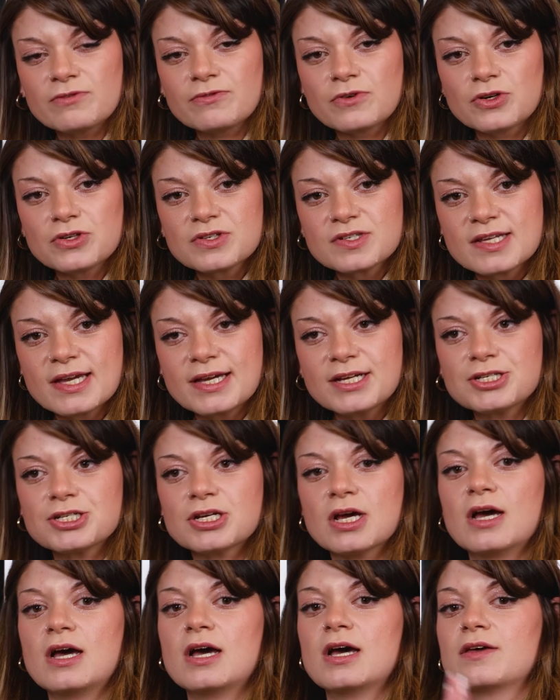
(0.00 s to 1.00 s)
phono stage,
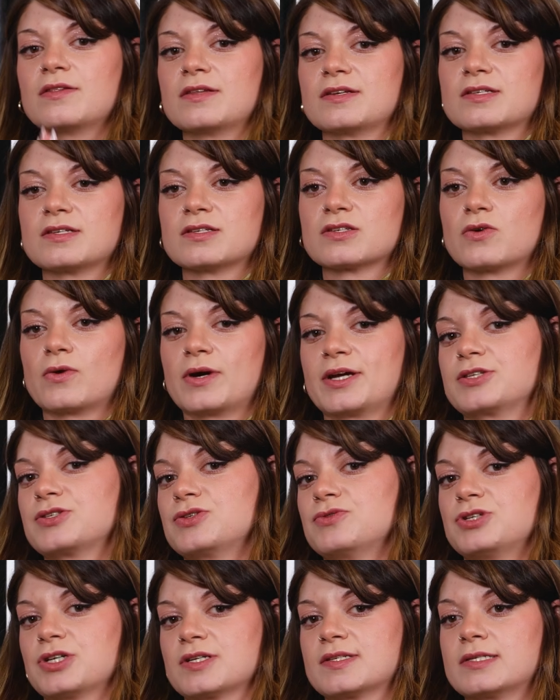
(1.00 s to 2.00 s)
this is going
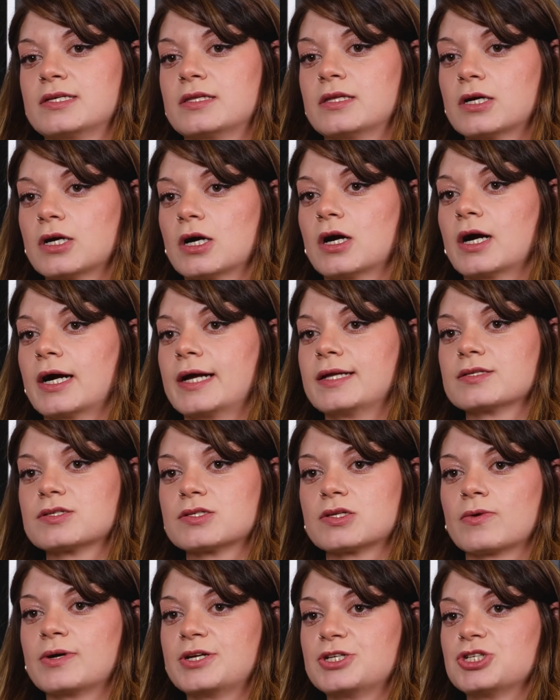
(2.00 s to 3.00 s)
to just see the current.
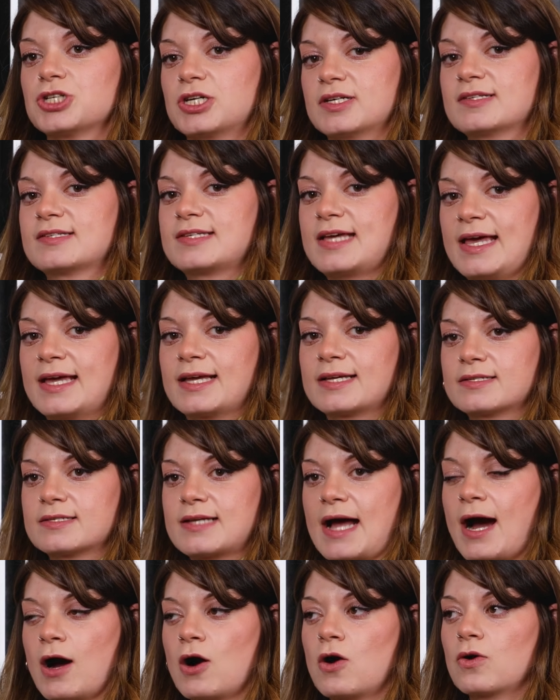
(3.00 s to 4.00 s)
So it just takes
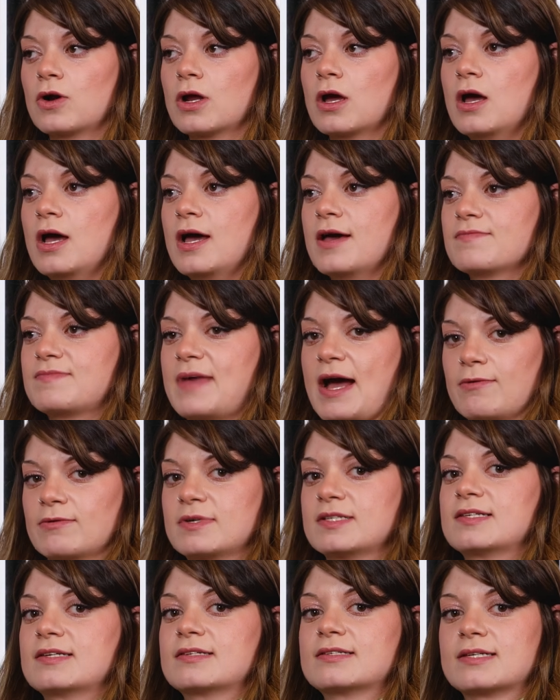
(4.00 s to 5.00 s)
out that
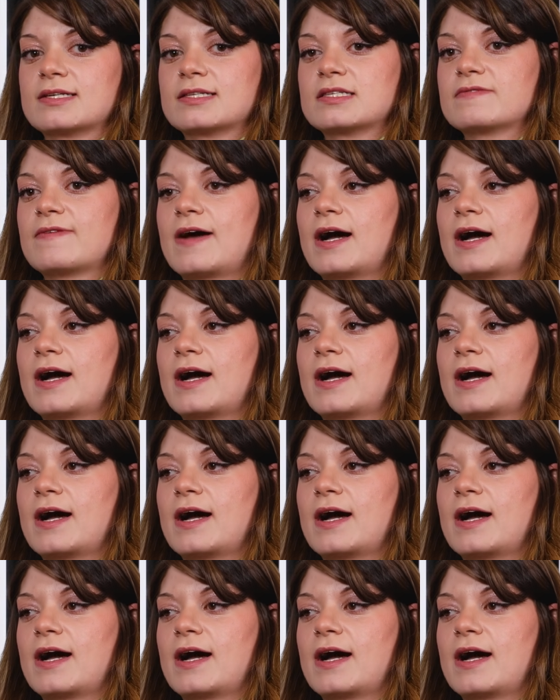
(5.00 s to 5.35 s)
resistance